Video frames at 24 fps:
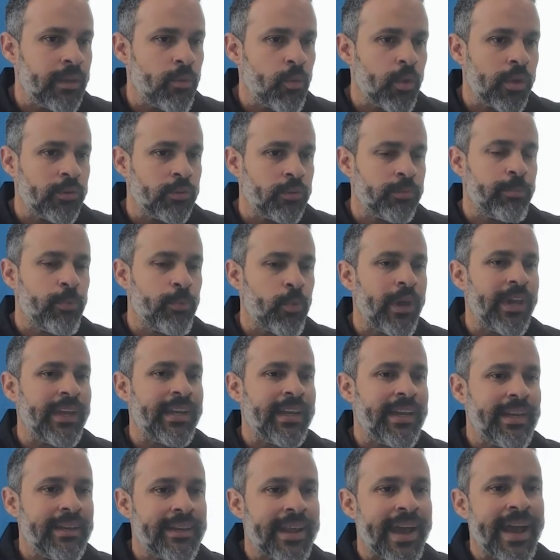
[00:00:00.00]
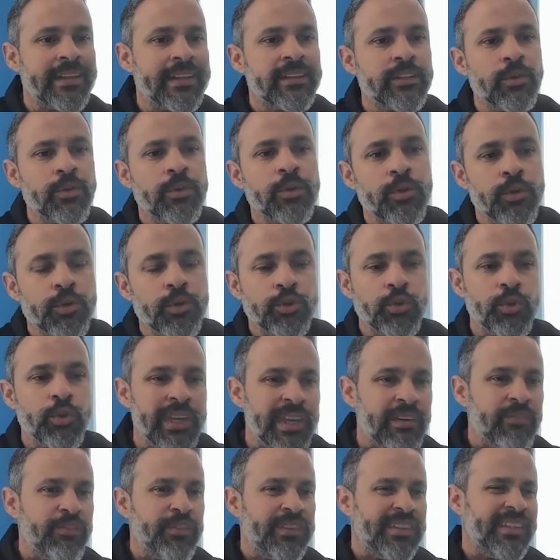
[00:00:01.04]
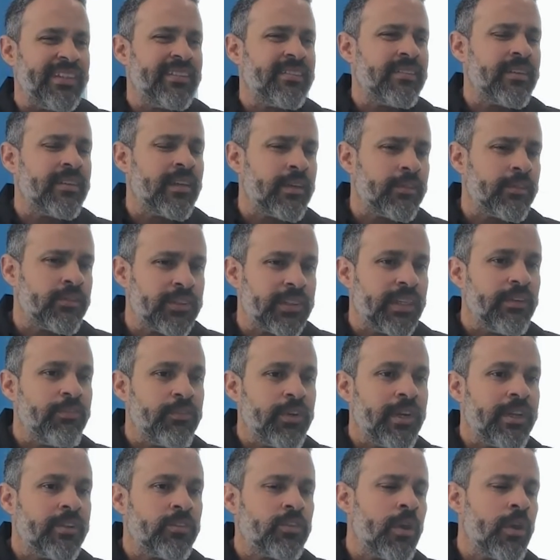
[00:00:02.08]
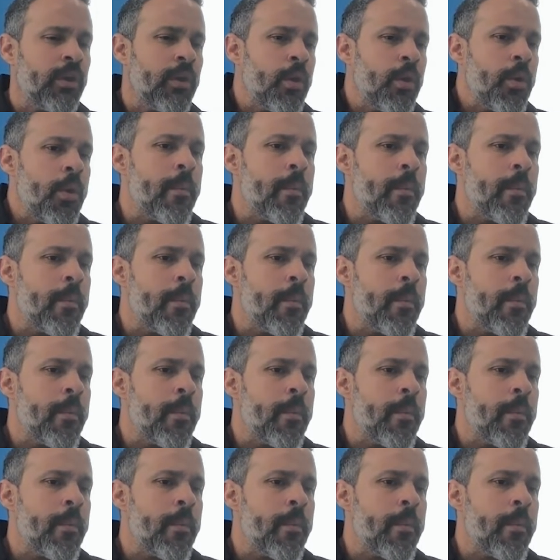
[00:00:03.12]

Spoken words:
It was braiding nitinol in order to give stiffness.